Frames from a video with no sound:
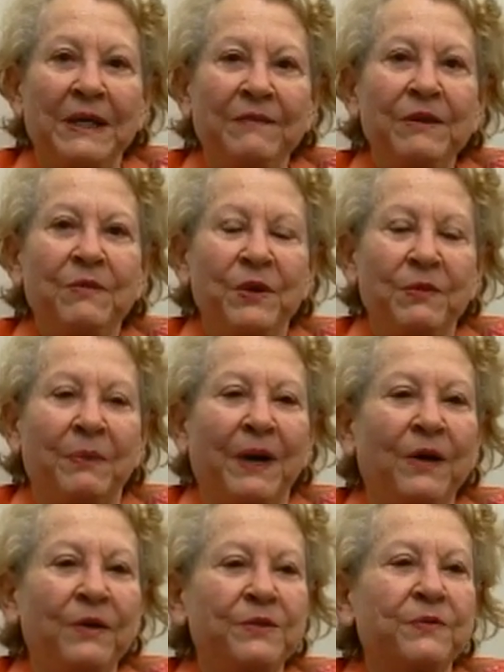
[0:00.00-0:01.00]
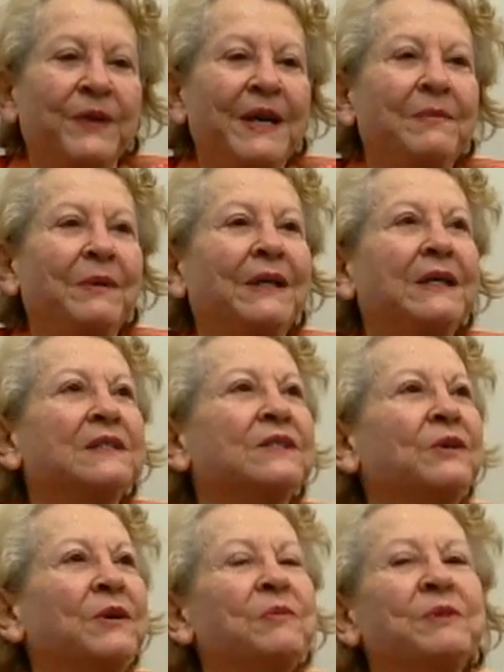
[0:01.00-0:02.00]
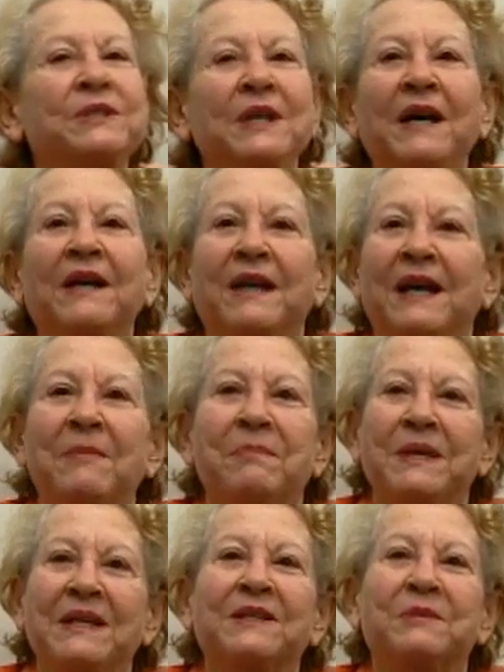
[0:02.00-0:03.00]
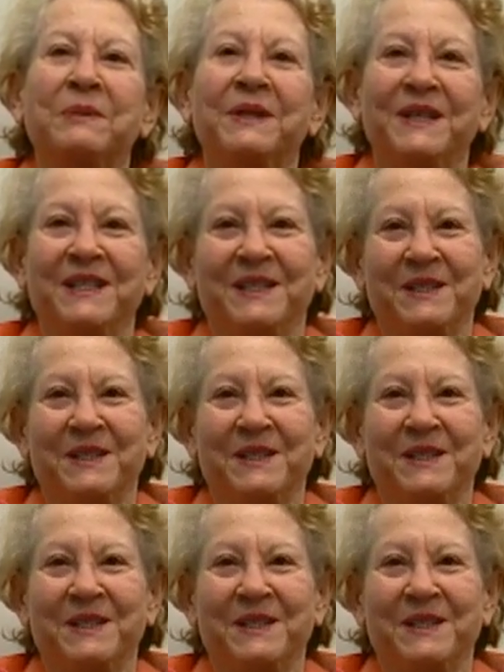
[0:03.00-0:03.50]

living with Paul's family, so it was not a happy experience.